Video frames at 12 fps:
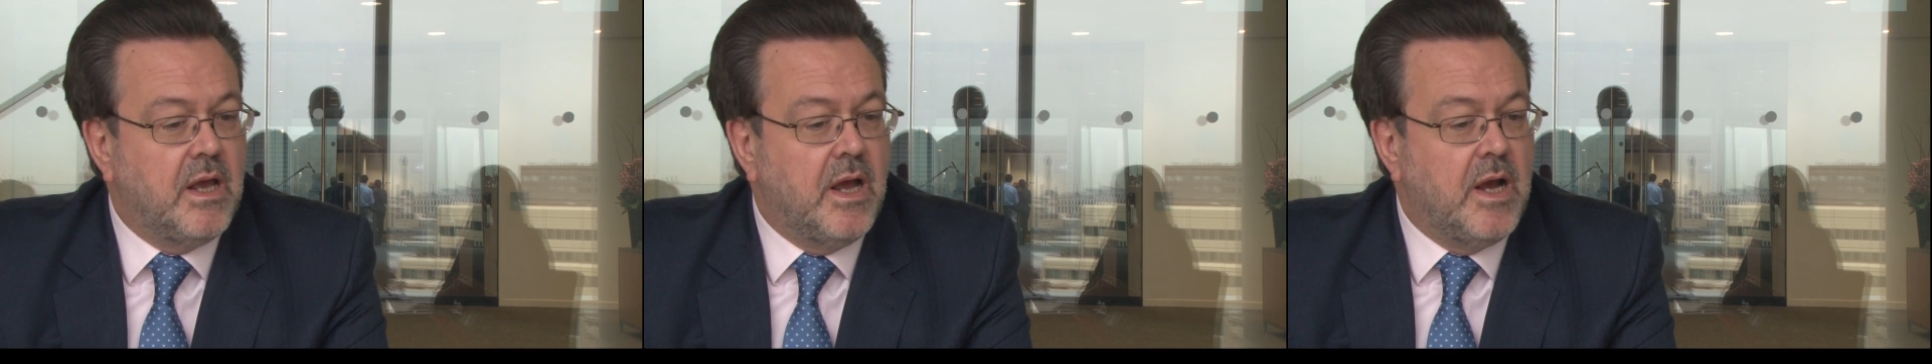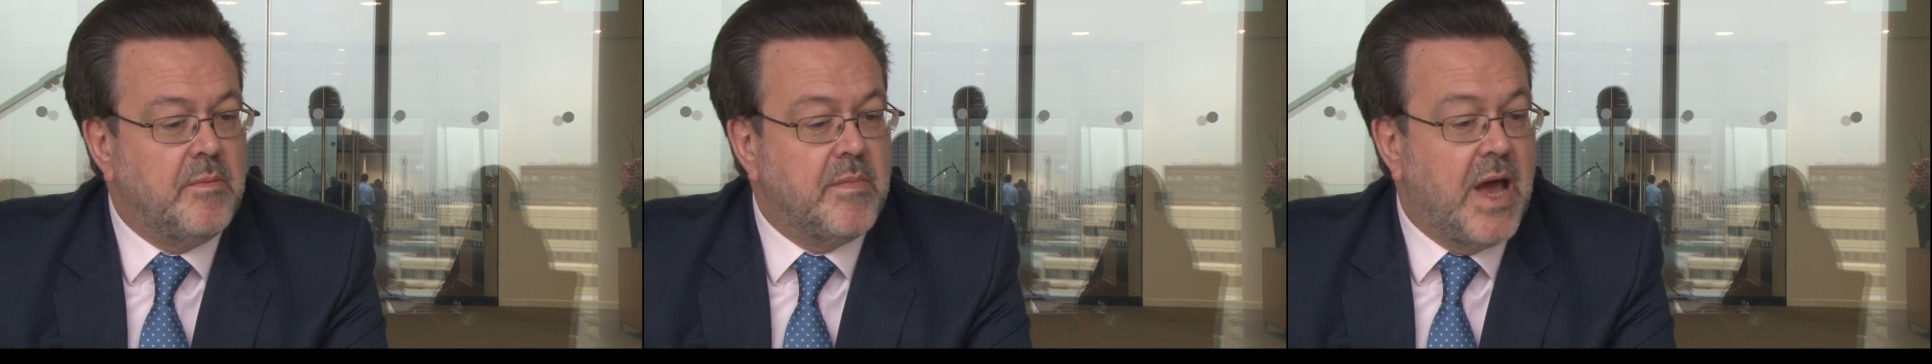
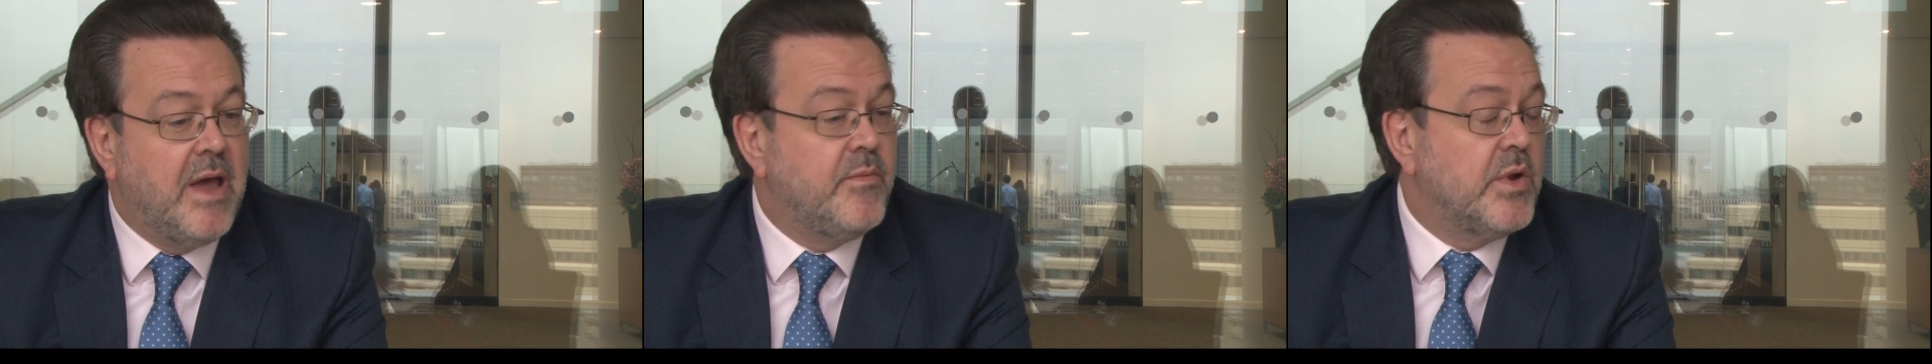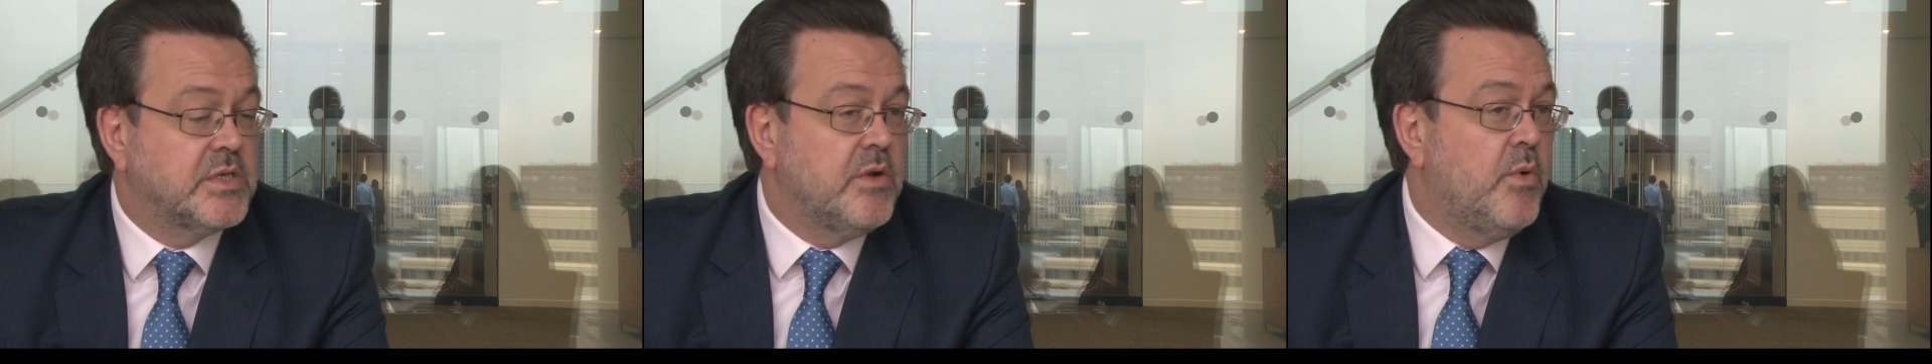Um,
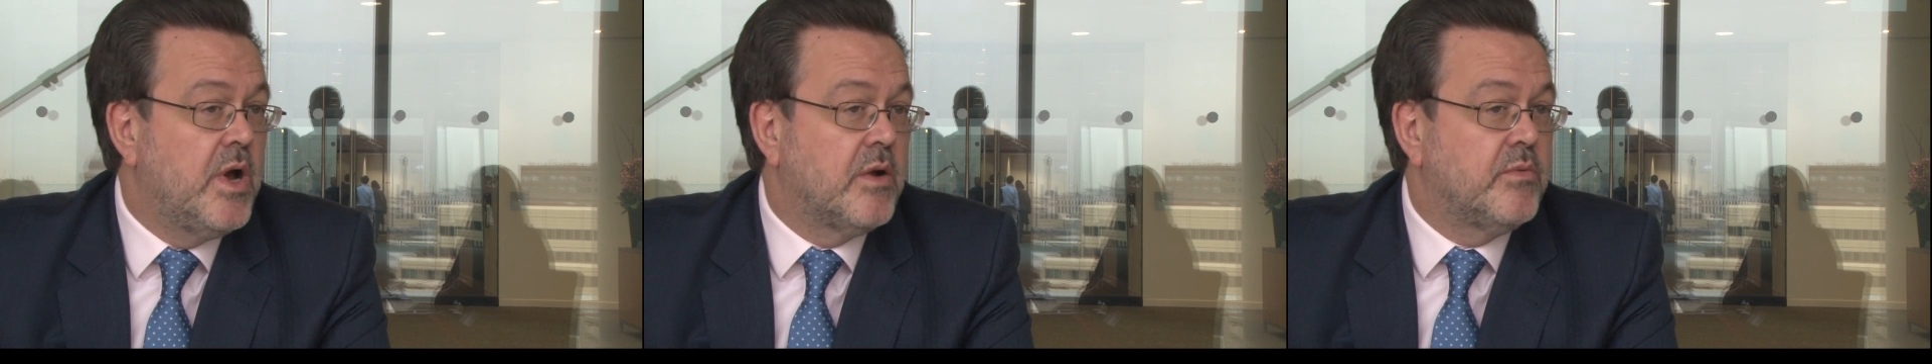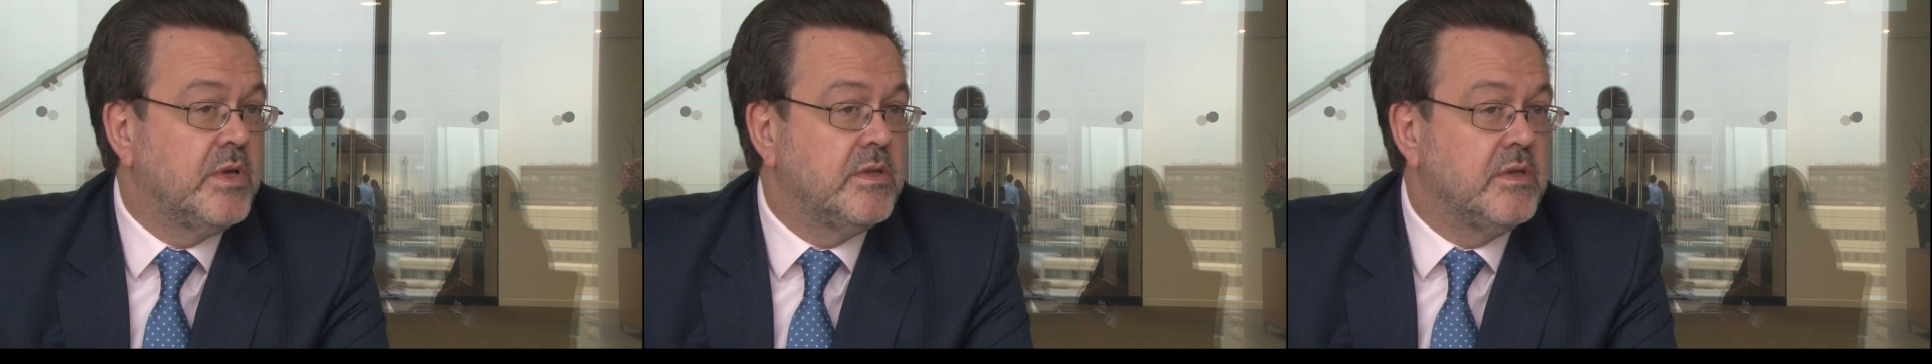and we also
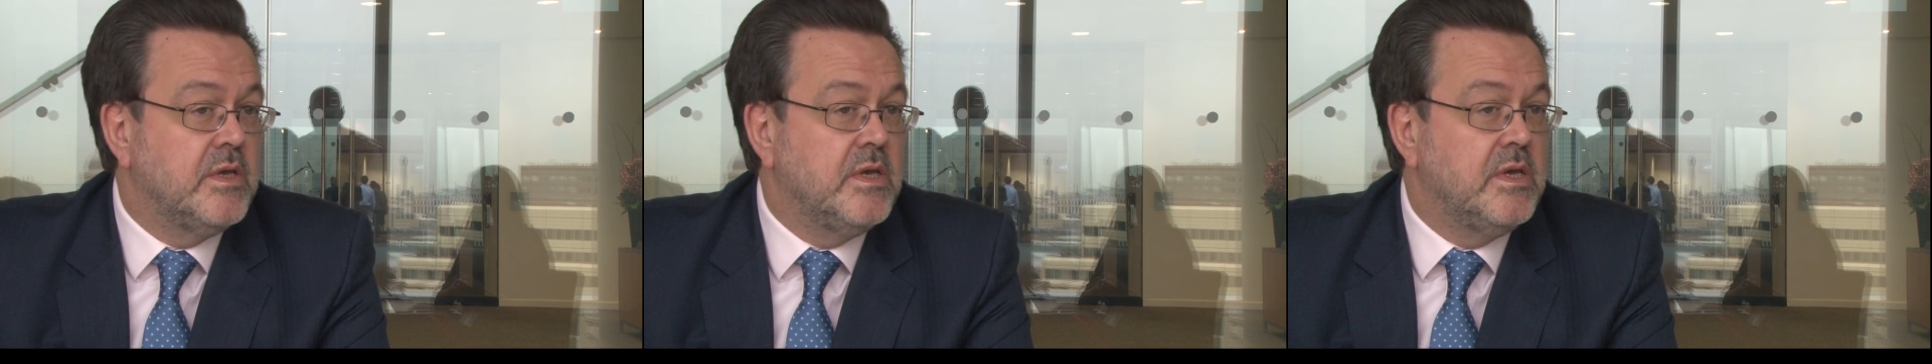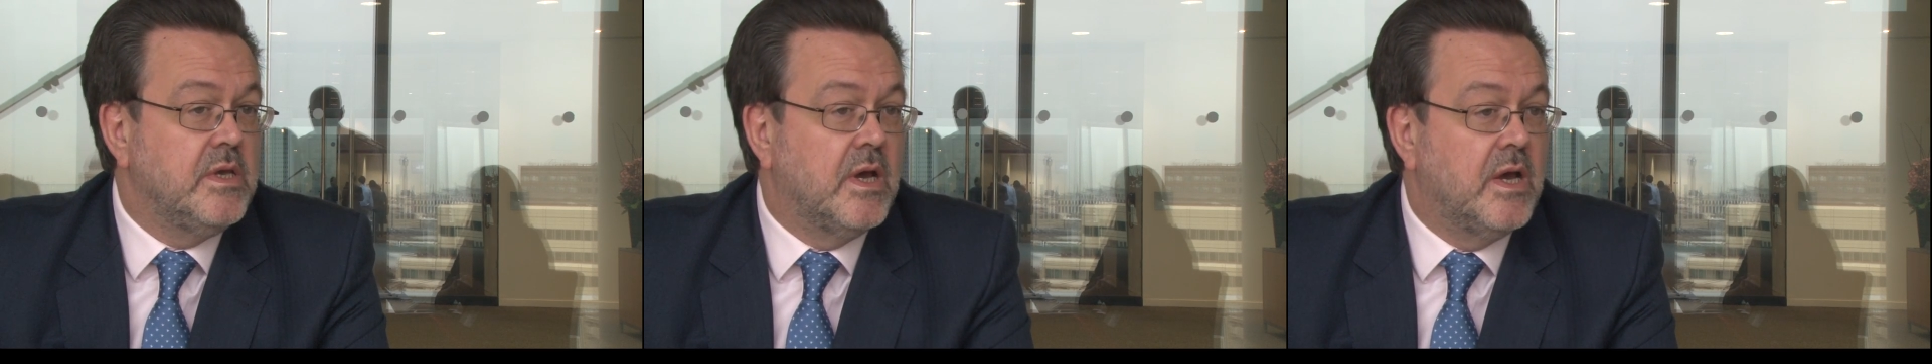work with the